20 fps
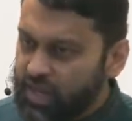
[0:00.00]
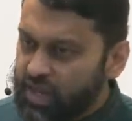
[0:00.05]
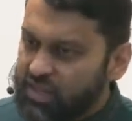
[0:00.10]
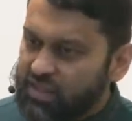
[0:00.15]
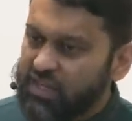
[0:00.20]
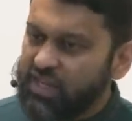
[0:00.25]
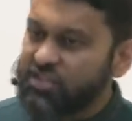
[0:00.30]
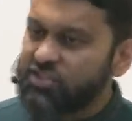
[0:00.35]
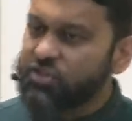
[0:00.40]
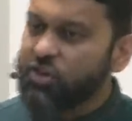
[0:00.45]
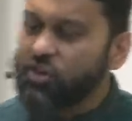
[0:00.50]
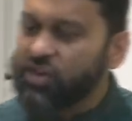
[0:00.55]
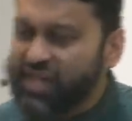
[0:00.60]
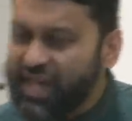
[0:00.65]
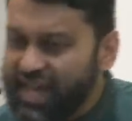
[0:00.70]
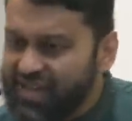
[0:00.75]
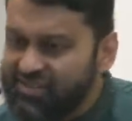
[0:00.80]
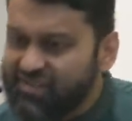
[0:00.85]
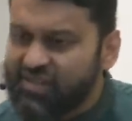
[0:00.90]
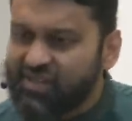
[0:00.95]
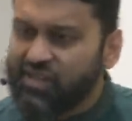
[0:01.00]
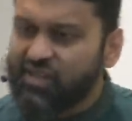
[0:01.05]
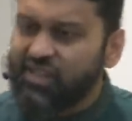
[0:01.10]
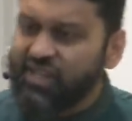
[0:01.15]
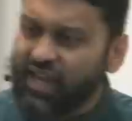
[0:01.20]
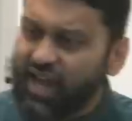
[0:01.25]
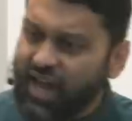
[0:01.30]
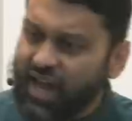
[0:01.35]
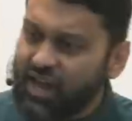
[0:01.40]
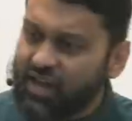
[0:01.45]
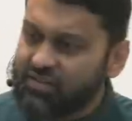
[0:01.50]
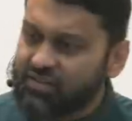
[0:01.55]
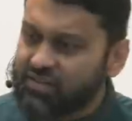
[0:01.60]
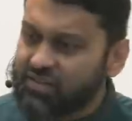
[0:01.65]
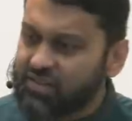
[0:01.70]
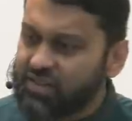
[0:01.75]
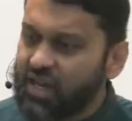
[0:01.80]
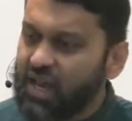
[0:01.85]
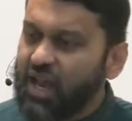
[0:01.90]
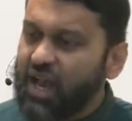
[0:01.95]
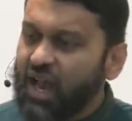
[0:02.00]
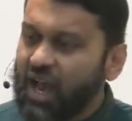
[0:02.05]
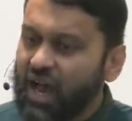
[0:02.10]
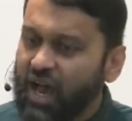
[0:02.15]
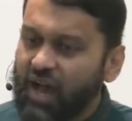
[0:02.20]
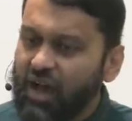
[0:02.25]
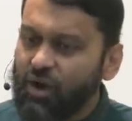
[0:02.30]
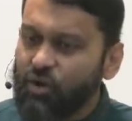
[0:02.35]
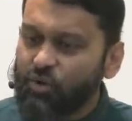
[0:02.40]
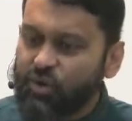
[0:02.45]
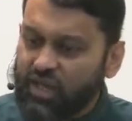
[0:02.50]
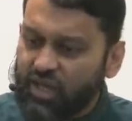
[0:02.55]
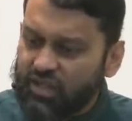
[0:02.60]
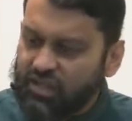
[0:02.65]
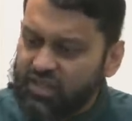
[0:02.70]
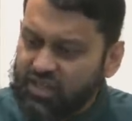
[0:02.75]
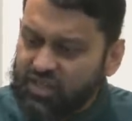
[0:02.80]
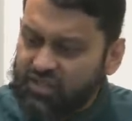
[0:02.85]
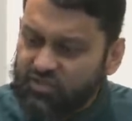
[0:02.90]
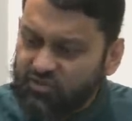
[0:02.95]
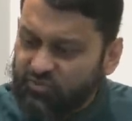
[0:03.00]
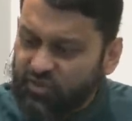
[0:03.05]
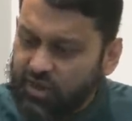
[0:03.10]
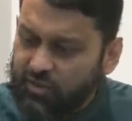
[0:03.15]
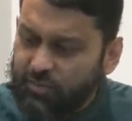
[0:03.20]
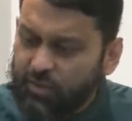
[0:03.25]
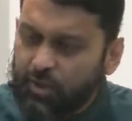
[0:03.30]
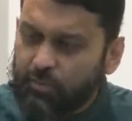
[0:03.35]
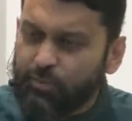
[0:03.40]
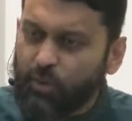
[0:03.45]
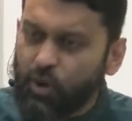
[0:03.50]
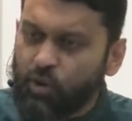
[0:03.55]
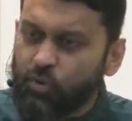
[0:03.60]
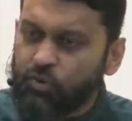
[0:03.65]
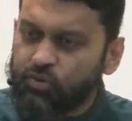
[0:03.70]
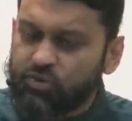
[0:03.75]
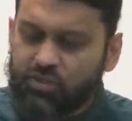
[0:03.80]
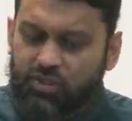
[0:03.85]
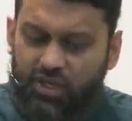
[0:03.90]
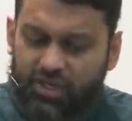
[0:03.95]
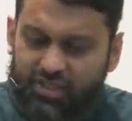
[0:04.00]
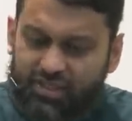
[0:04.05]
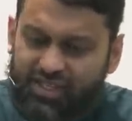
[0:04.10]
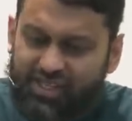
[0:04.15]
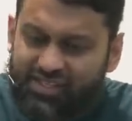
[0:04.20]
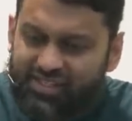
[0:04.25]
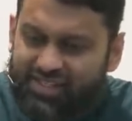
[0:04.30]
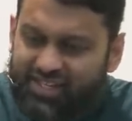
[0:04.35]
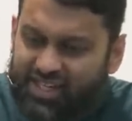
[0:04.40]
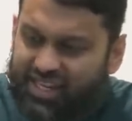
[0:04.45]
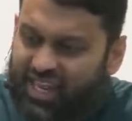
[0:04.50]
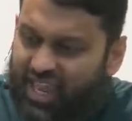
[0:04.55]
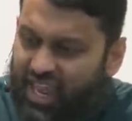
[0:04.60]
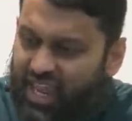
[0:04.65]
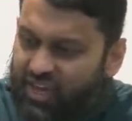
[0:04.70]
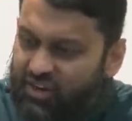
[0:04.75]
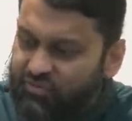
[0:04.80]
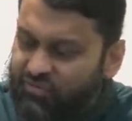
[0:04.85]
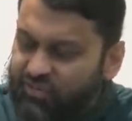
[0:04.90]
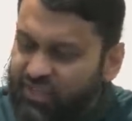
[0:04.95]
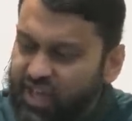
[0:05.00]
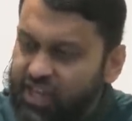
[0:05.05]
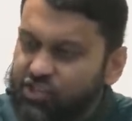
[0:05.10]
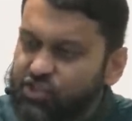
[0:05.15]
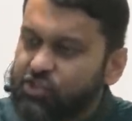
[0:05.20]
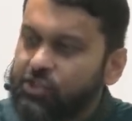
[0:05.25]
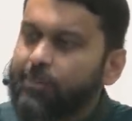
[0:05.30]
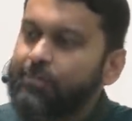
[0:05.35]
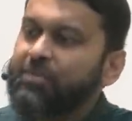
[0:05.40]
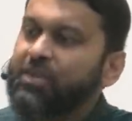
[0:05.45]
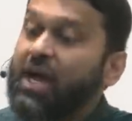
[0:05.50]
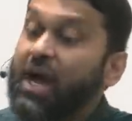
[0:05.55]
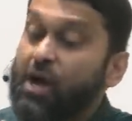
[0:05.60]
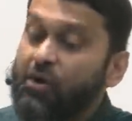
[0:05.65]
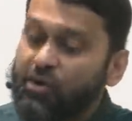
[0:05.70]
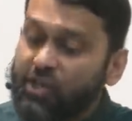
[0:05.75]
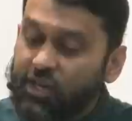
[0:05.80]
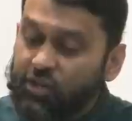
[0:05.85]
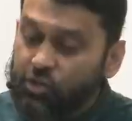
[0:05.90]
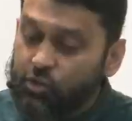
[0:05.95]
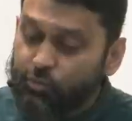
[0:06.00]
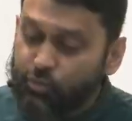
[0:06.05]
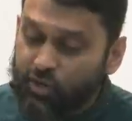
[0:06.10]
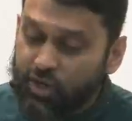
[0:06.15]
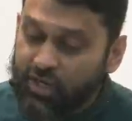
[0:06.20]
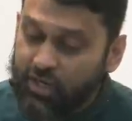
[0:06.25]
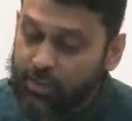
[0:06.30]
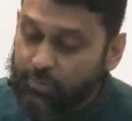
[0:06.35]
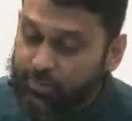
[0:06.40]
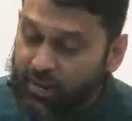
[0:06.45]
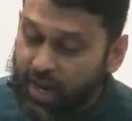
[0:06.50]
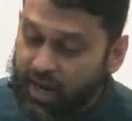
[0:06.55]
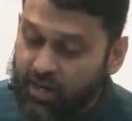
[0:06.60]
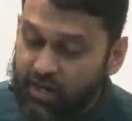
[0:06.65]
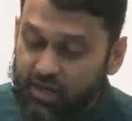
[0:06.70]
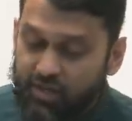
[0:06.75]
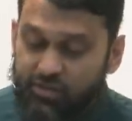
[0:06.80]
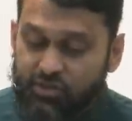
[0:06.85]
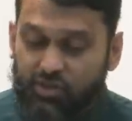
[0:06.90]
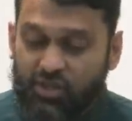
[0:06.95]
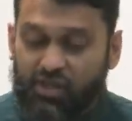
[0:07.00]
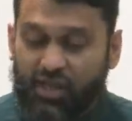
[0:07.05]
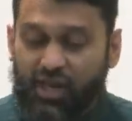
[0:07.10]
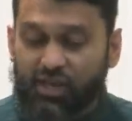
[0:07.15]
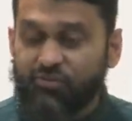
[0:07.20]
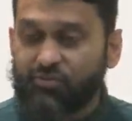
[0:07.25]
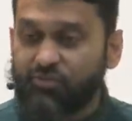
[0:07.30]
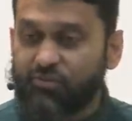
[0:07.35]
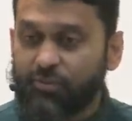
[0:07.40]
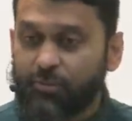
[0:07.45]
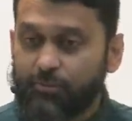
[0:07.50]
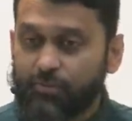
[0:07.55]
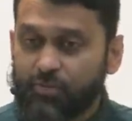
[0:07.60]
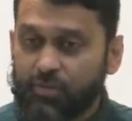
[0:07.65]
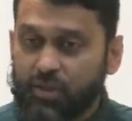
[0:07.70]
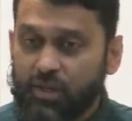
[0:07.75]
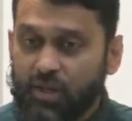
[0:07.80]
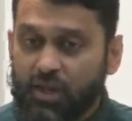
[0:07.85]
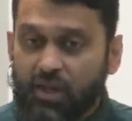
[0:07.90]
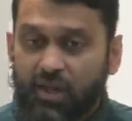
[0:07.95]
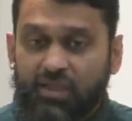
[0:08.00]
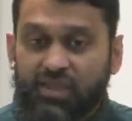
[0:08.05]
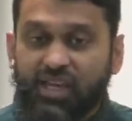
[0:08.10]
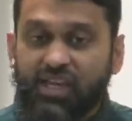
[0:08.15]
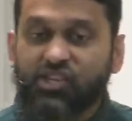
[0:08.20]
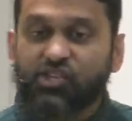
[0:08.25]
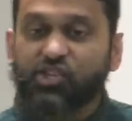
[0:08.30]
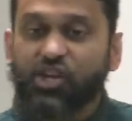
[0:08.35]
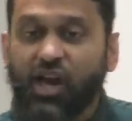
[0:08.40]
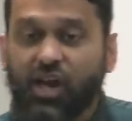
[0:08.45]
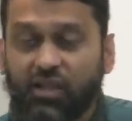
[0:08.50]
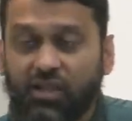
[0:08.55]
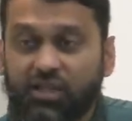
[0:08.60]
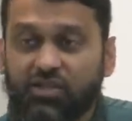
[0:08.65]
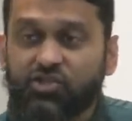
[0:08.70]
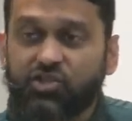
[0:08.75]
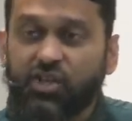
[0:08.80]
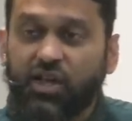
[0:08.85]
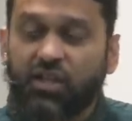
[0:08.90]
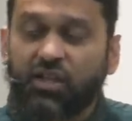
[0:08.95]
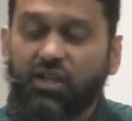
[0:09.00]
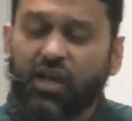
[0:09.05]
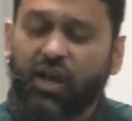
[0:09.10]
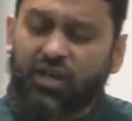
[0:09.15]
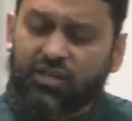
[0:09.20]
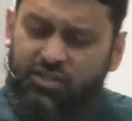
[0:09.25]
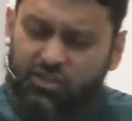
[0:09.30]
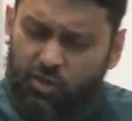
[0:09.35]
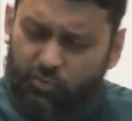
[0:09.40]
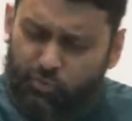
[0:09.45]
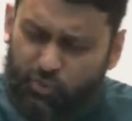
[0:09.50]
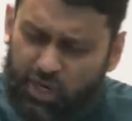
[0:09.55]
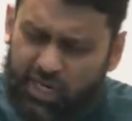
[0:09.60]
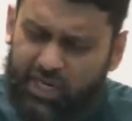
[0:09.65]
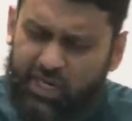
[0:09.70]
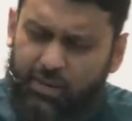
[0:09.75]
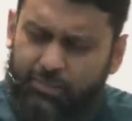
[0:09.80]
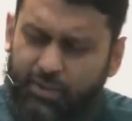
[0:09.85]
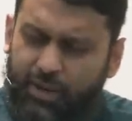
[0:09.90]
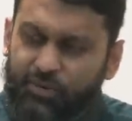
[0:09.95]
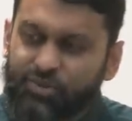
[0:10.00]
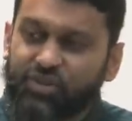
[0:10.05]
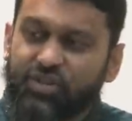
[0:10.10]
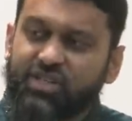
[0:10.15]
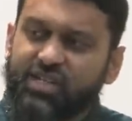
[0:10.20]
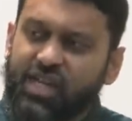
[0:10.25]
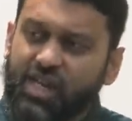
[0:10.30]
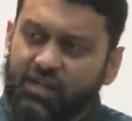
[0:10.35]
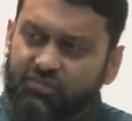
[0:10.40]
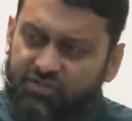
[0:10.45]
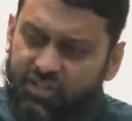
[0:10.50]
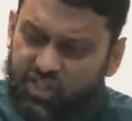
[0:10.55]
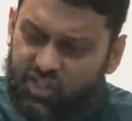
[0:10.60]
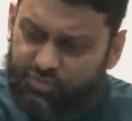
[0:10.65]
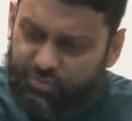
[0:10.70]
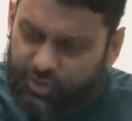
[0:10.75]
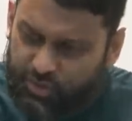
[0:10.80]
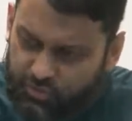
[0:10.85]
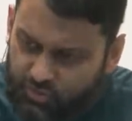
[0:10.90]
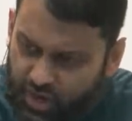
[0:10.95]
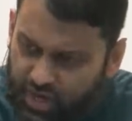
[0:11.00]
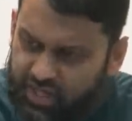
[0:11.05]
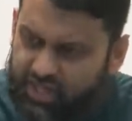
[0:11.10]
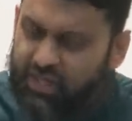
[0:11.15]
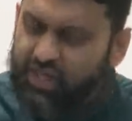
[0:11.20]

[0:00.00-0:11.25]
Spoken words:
They sarcastically asked, how can these feeble bones, these decayed flesh, how can you bring it back to life? They challenged Allah to bring about the Day of Judgment right